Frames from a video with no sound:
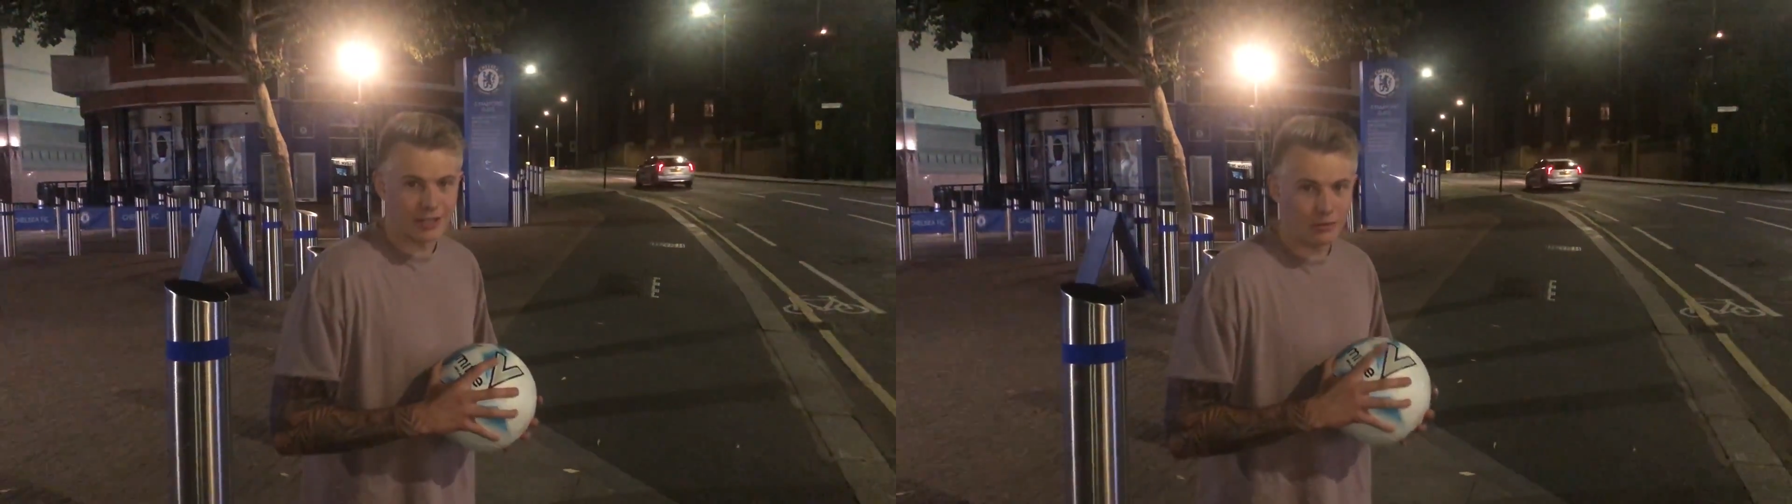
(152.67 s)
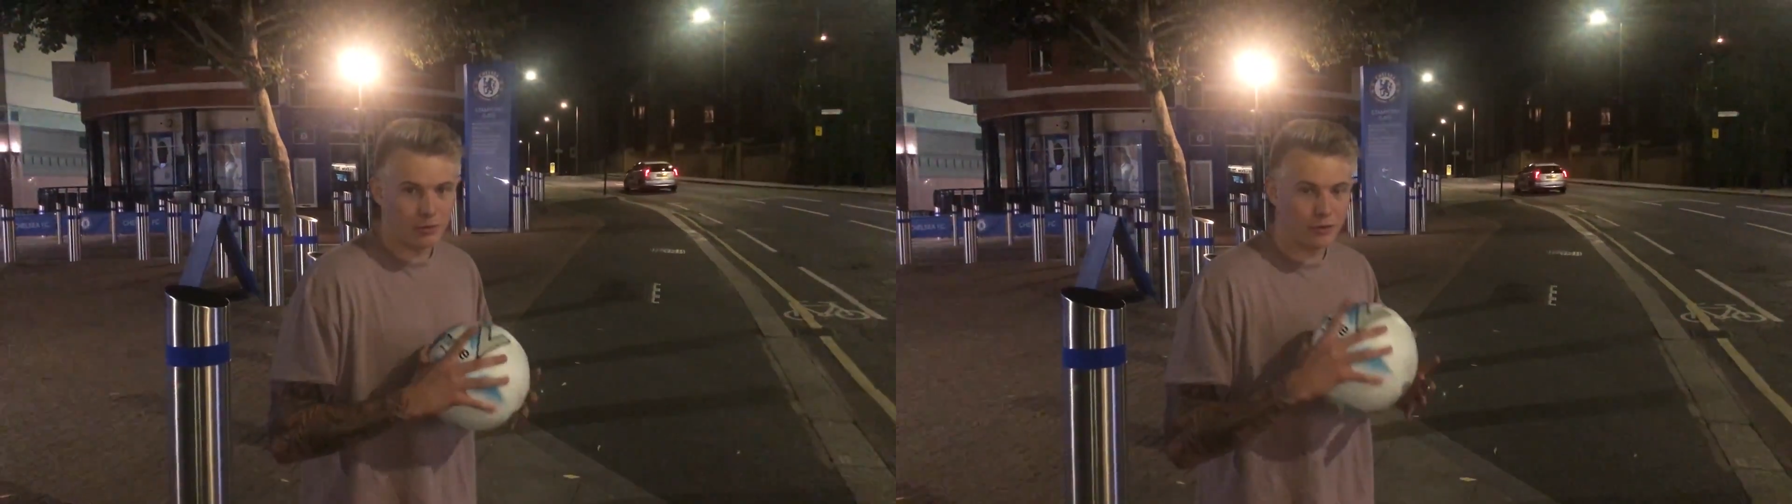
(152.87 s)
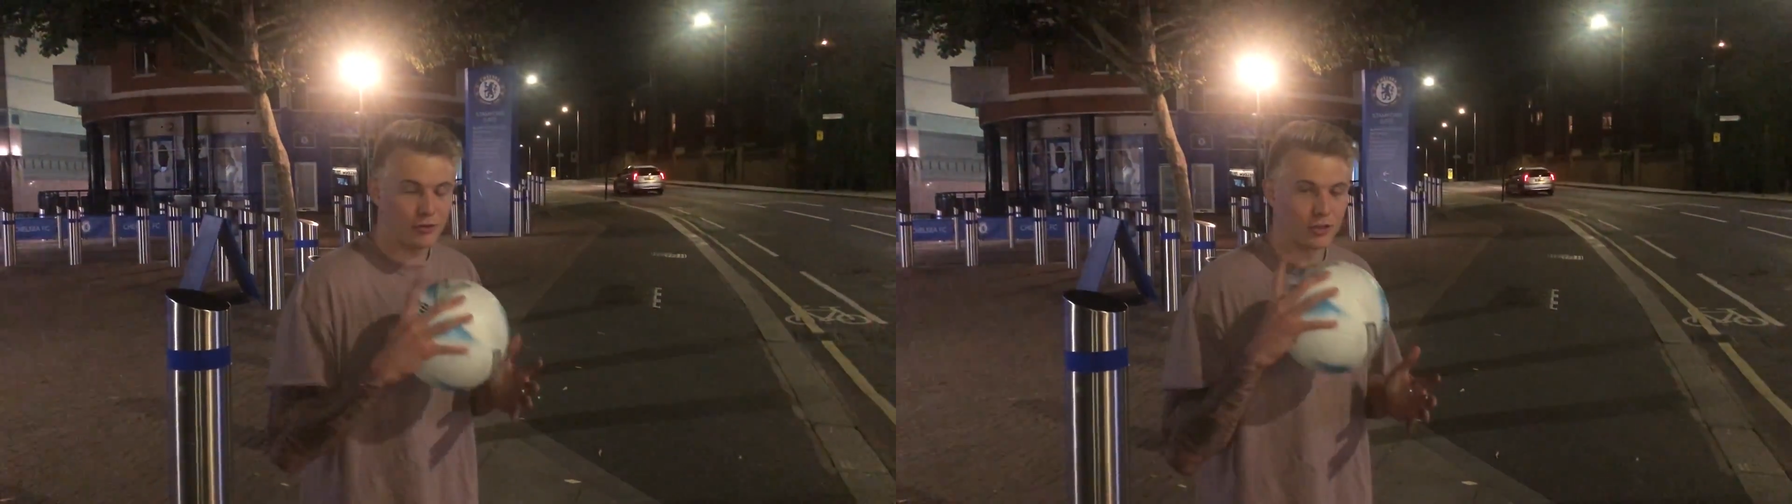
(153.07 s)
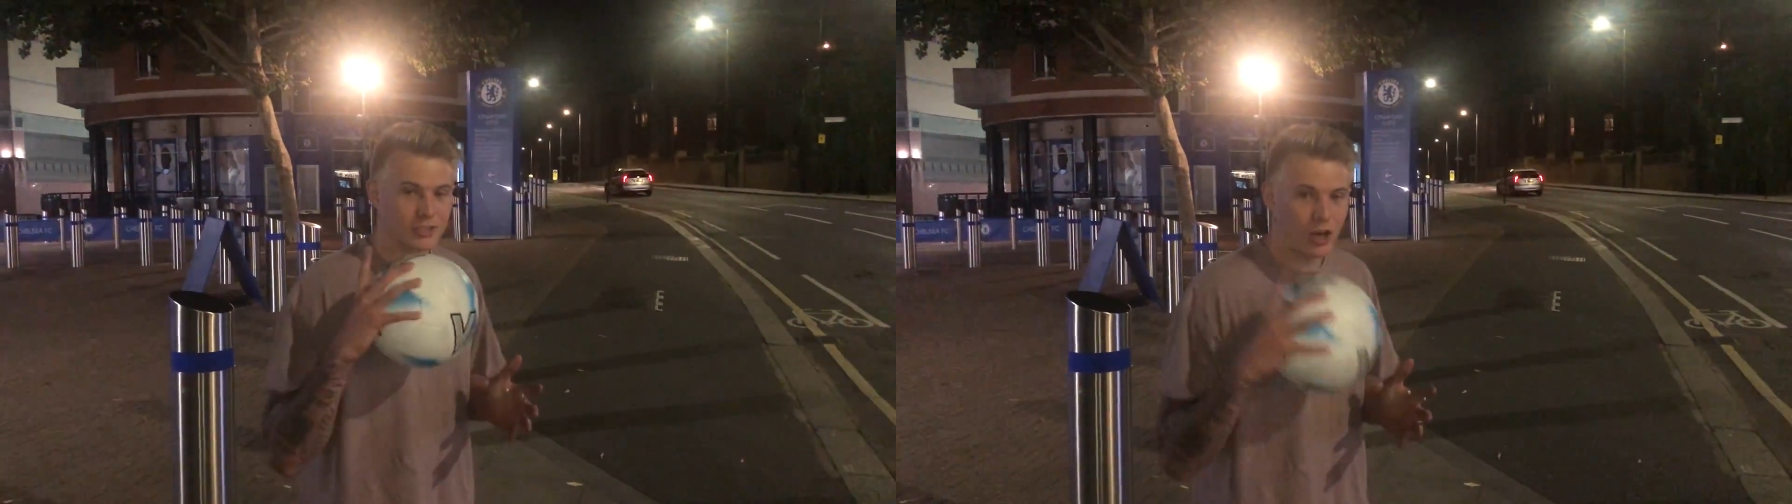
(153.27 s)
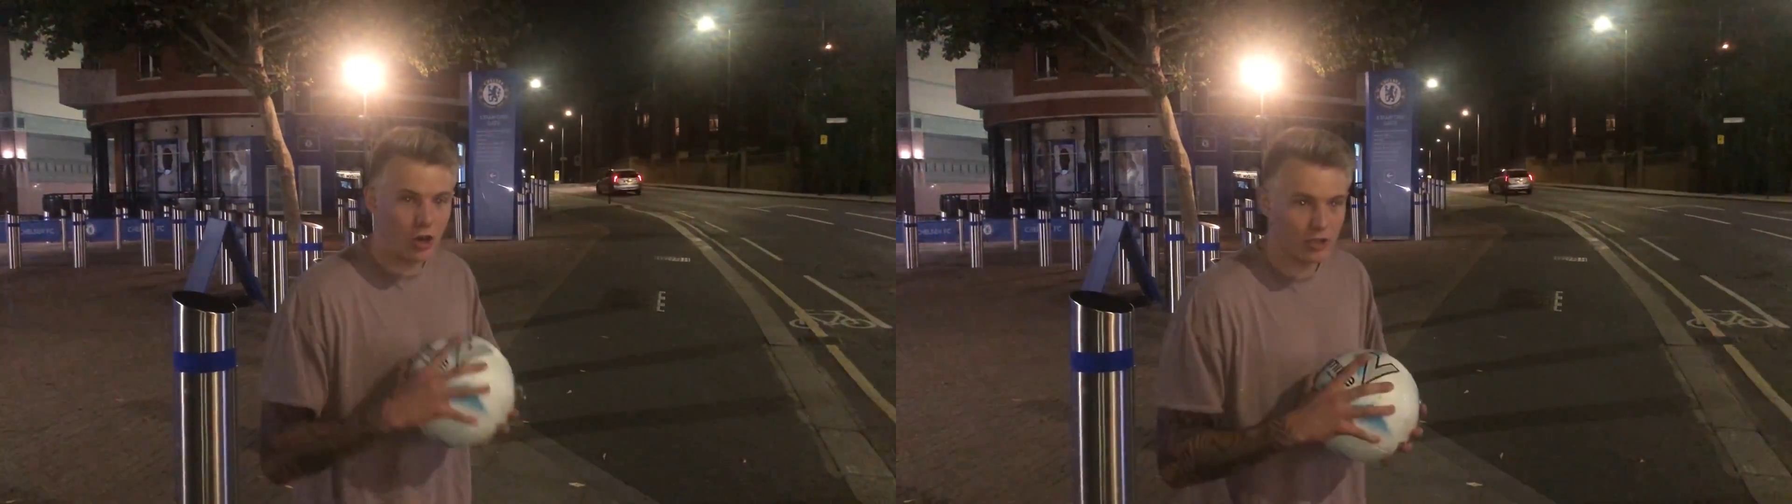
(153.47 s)
And then we're moving on
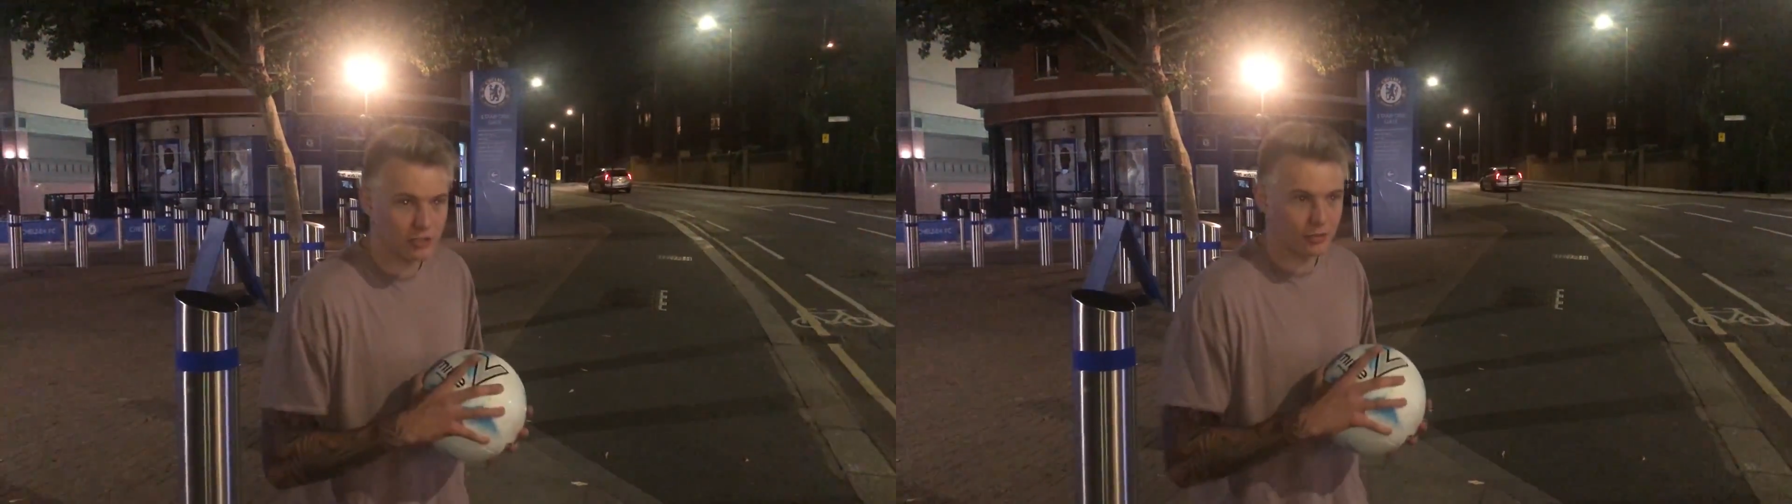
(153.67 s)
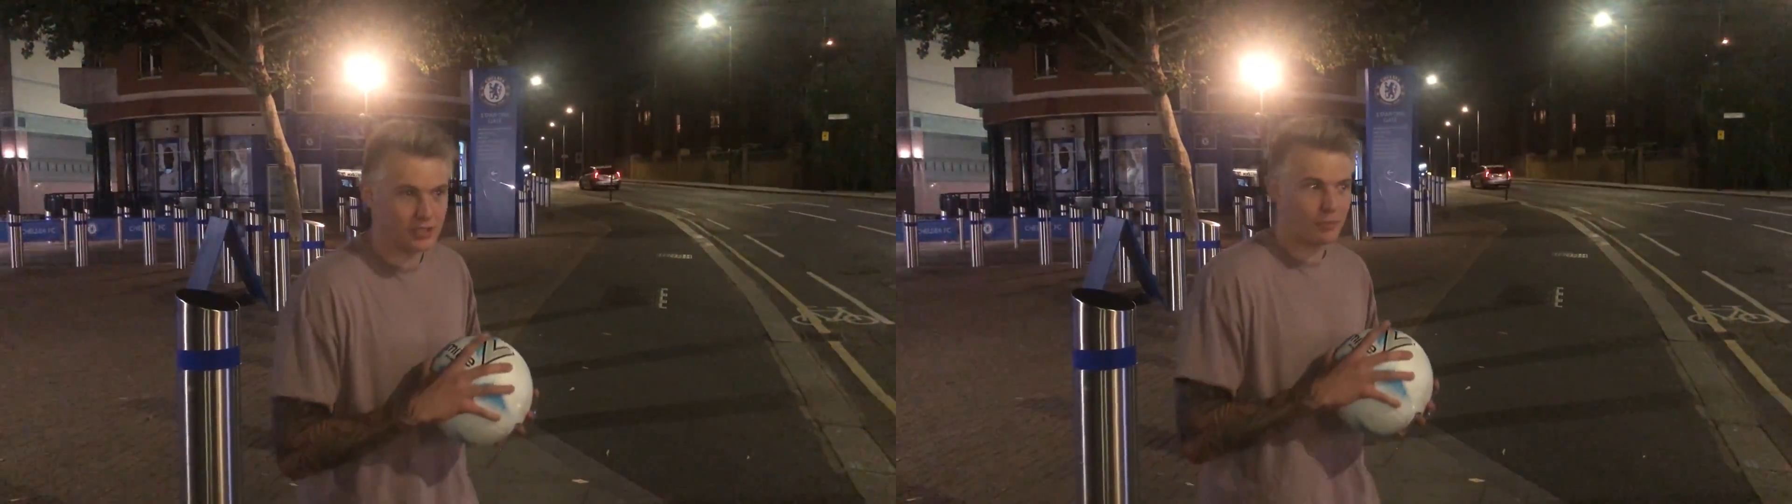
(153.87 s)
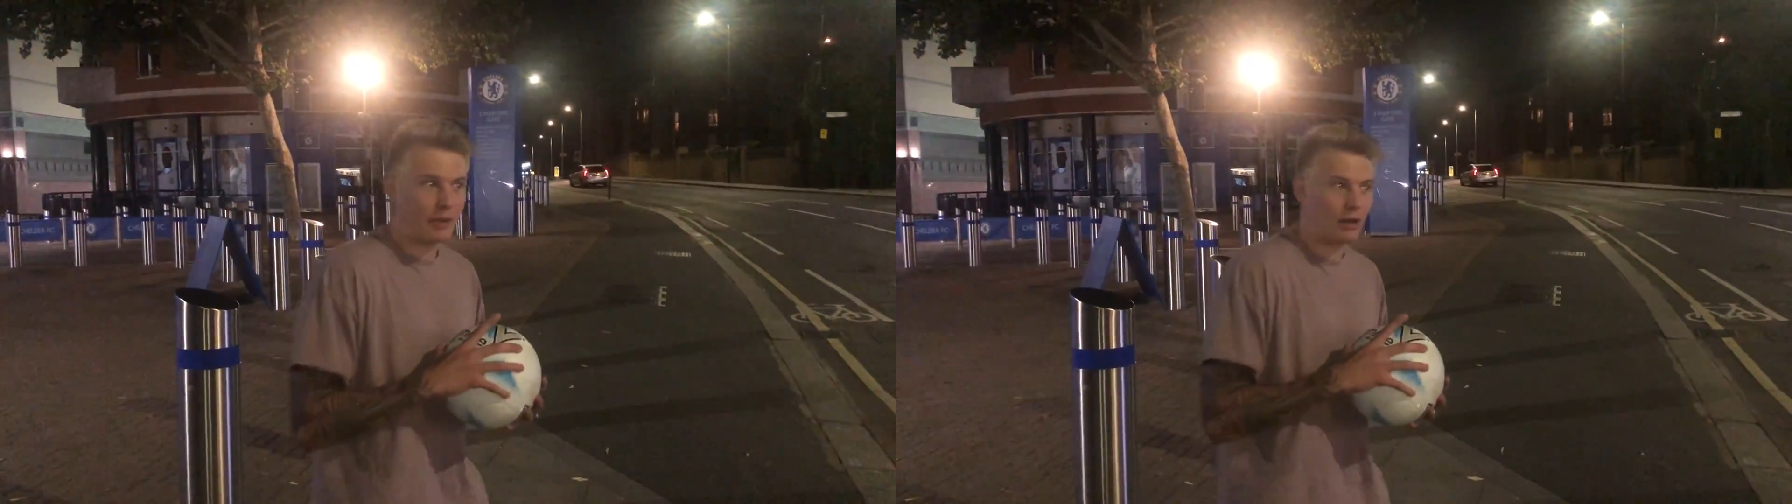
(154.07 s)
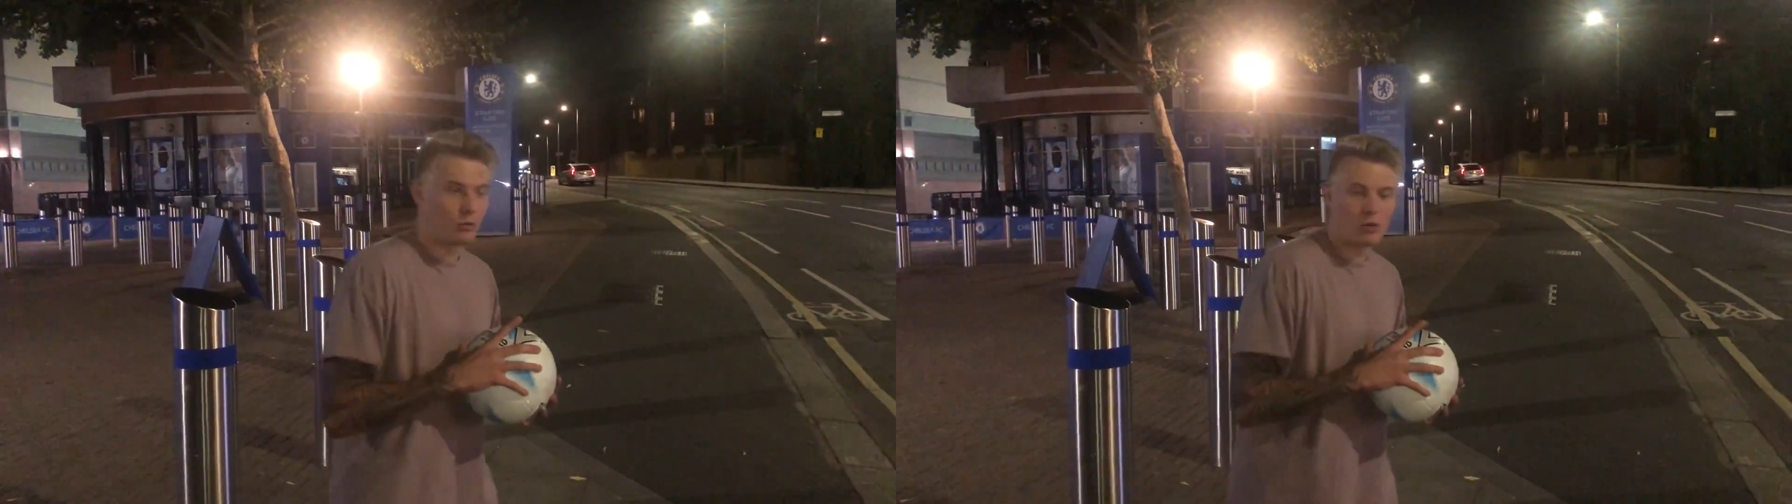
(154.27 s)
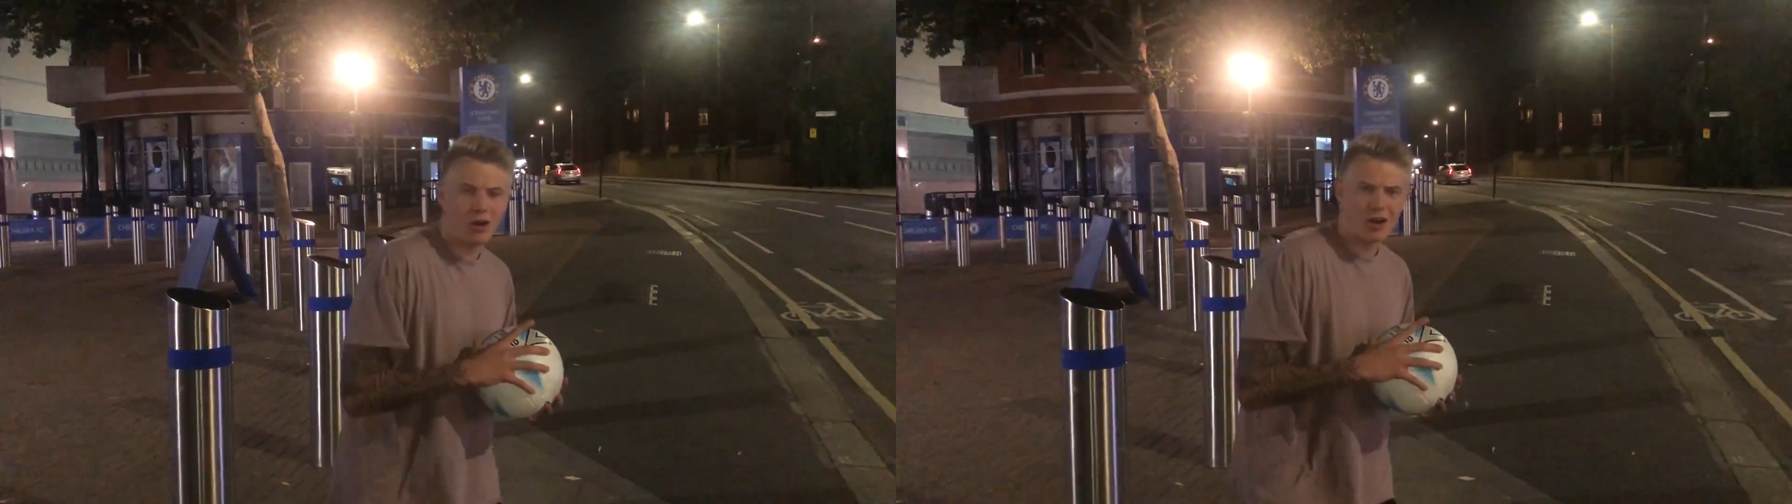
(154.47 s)
to Arsenal. It's
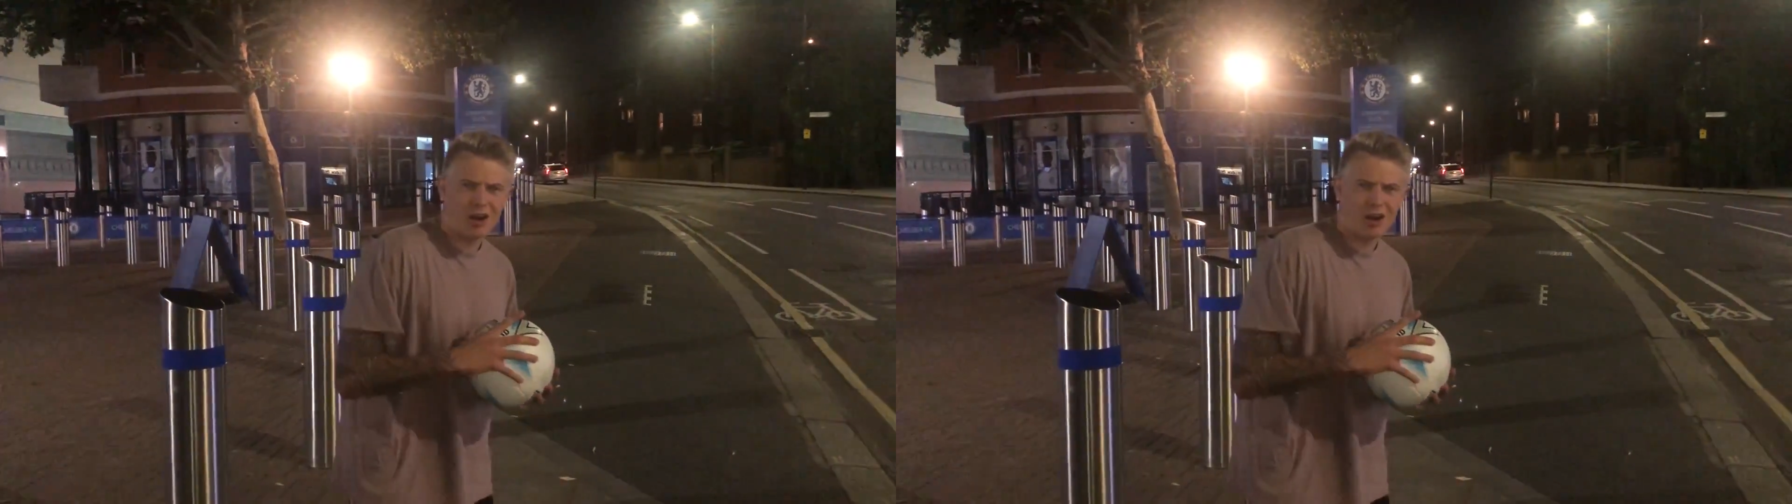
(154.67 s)
about, what,